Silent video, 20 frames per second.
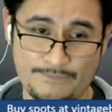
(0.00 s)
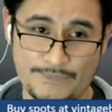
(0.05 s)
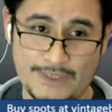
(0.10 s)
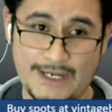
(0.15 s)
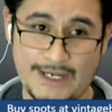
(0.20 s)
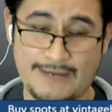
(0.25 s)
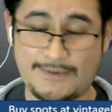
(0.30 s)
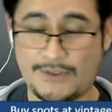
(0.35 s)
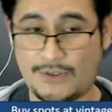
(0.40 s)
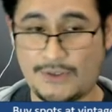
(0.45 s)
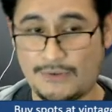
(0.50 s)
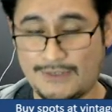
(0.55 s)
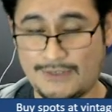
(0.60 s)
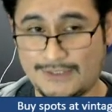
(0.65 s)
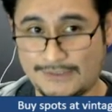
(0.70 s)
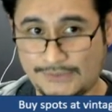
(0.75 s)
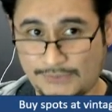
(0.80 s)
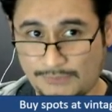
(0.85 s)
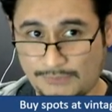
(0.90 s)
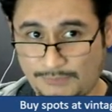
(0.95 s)
I'm
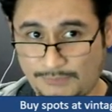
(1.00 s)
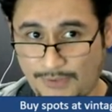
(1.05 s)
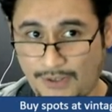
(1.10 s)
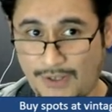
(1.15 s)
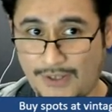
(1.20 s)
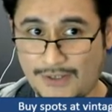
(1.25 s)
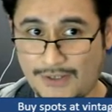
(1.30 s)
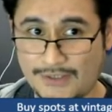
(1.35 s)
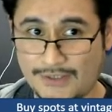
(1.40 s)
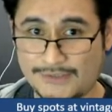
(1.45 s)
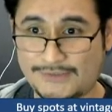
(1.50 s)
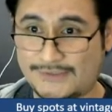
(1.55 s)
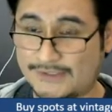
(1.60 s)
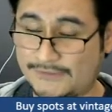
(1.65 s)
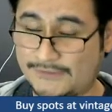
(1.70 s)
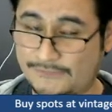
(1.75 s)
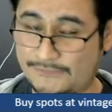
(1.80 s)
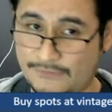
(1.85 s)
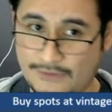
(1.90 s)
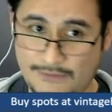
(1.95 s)
going to pause
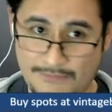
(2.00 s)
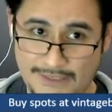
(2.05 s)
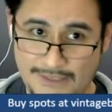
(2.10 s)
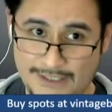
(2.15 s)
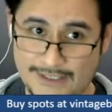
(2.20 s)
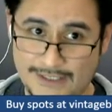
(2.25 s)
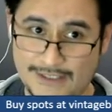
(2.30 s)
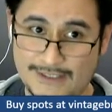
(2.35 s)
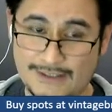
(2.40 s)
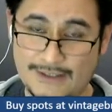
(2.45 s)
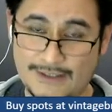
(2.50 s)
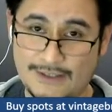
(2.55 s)
just for a minute